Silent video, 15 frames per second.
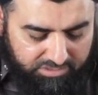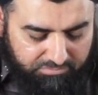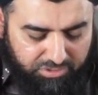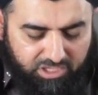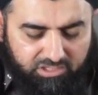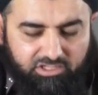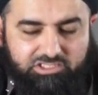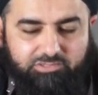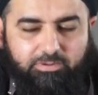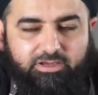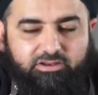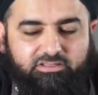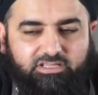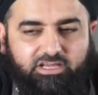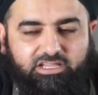But Allah
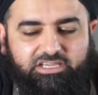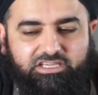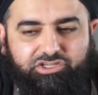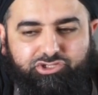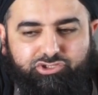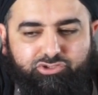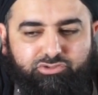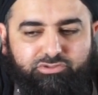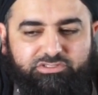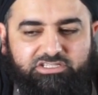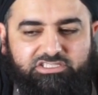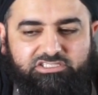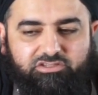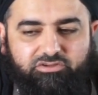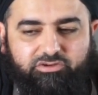subhanahu wa ta'ala, He
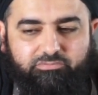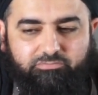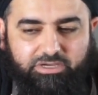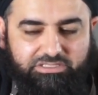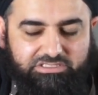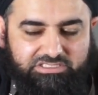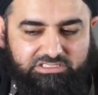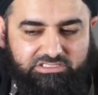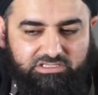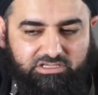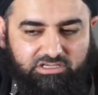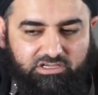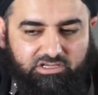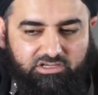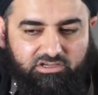chooses certain months
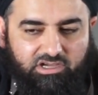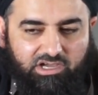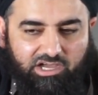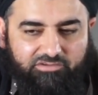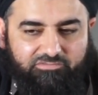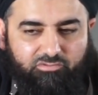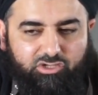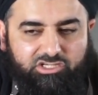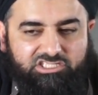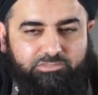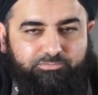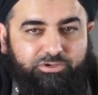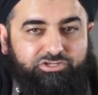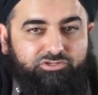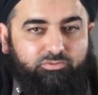uh, for His
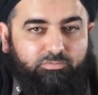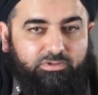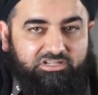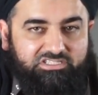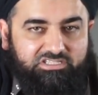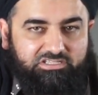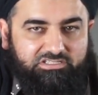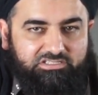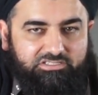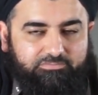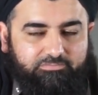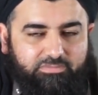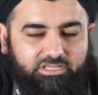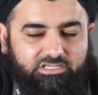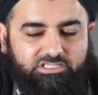special blessings,
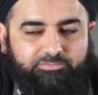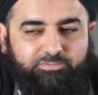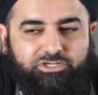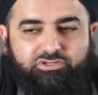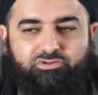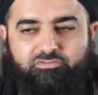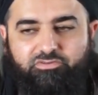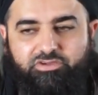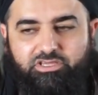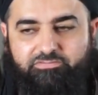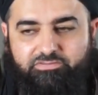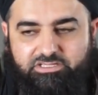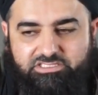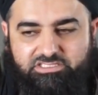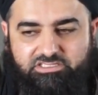special
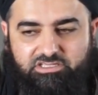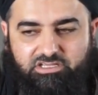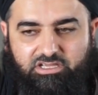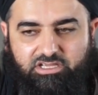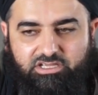forgiveness,